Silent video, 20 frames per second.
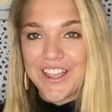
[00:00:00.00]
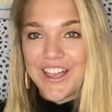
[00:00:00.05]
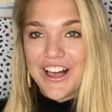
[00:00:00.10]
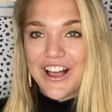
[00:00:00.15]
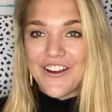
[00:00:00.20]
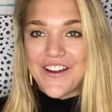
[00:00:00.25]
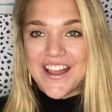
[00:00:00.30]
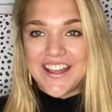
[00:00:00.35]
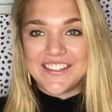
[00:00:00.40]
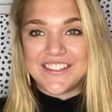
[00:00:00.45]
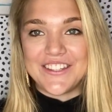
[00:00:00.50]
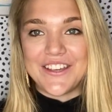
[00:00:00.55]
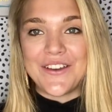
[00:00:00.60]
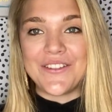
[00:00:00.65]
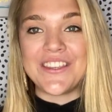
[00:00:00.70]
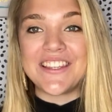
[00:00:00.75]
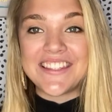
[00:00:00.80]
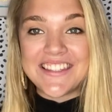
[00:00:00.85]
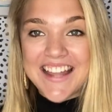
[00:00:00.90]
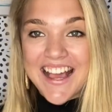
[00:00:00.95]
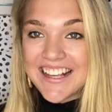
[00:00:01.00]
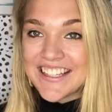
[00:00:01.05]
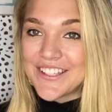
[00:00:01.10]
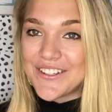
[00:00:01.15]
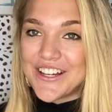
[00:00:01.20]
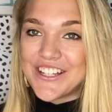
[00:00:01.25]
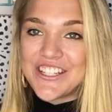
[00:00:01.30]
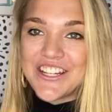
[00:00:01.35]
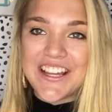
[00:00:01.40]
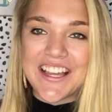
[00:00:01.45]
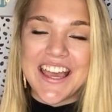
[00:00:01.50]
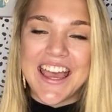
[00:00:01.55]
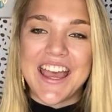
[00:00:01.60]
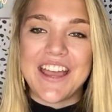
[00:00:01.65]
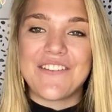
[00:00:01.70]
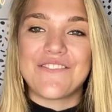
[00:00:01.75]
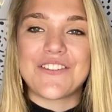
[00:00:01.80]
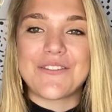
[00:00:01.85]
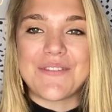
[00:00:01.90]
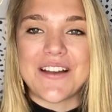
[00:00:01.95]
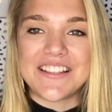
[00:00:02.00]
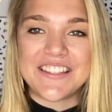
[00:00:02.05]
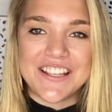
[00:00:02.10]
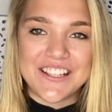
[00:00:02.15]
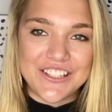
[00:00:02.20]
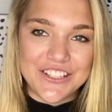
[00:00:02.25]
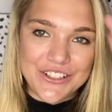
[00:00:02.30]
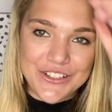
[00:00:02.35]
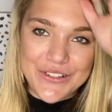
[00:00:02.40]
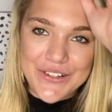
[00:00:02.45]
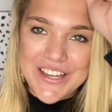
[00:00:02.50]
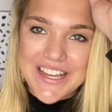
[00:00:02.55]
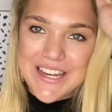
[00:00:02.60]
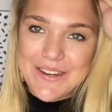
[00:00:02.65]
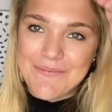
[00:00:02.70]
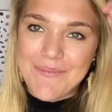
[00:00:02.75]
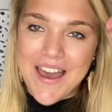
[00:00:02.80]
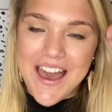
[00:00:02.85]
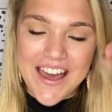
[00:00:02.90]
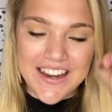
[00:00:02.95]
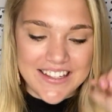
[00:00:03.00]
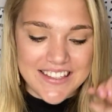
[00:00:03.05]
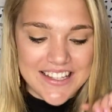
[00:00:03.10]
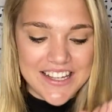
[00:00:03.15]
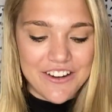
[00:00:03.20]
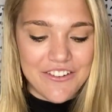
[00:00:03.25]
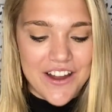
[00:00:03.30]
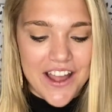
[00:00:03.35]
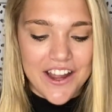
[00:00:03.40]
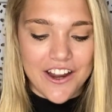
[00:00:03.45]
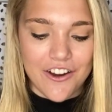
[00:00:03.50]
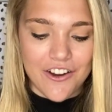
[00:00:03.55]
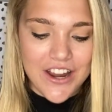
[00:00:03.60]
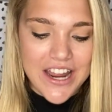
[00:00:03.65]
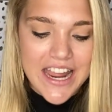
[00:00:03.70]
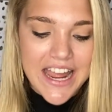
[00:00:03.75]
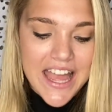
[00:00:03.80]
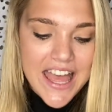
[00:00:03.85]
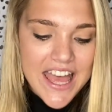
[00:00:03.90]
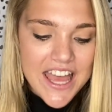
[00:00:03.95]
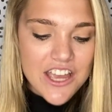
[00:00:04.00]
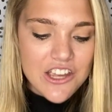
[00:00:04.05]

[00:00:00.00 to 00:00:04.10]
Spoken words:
Alright, so this next question came from my sister Queen Madison Gregory.